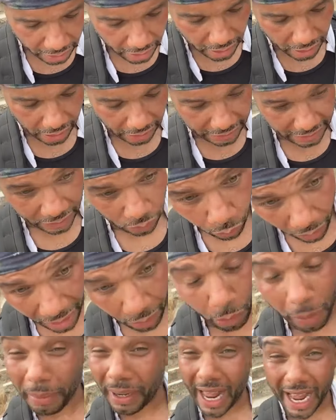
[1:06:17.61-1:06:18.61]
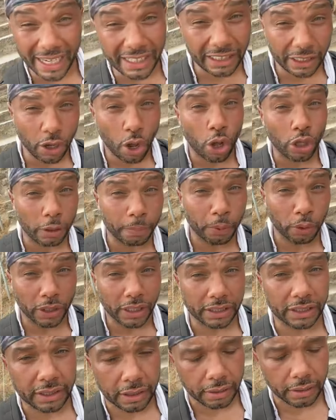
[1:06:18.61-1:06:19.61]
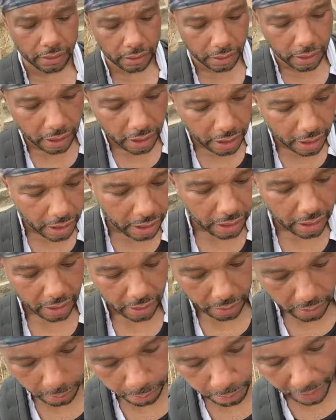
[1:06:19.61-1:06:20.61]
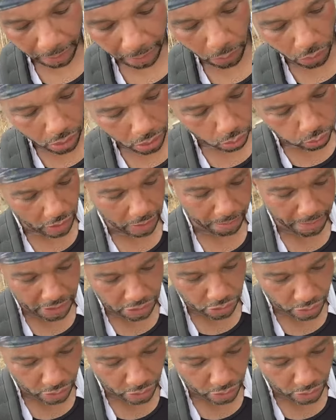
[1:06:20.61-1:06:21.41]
Because this white woman actually called the police. People with mental